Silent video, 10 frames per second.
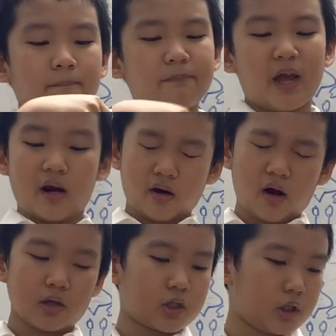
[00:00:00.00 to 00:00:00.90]
They're
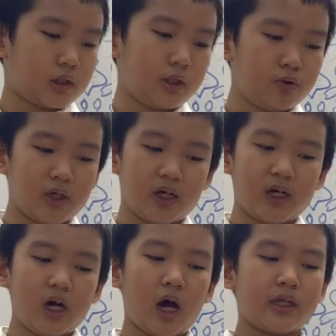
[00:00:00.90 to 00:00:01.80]
not just using
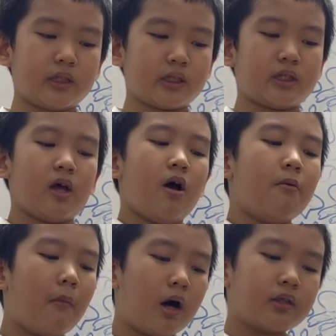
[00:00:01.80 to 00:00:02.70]
guns,
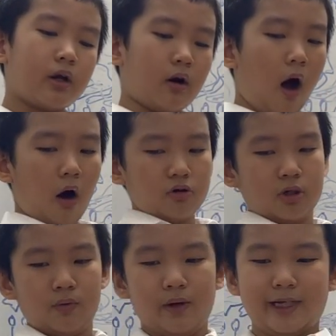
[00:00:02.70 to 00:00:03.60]
but they're also
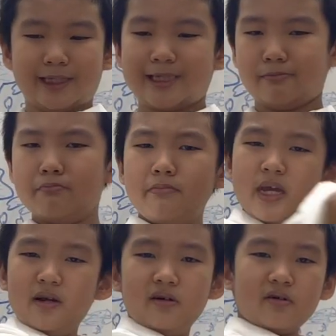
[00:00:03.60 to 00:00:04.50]
using
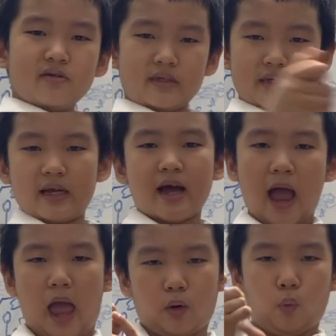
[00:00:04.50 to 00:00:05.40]
spears
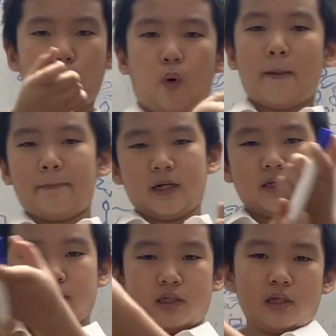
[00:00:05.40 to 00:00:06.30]
and
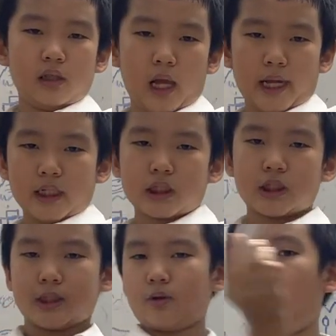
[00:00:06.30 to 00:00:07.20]
weapons like
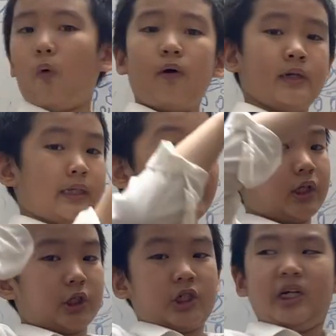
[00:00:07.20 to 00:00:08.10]
swords and
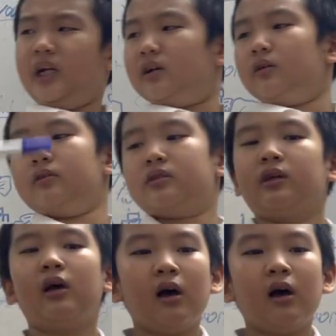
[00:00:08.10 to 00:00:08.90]
shields.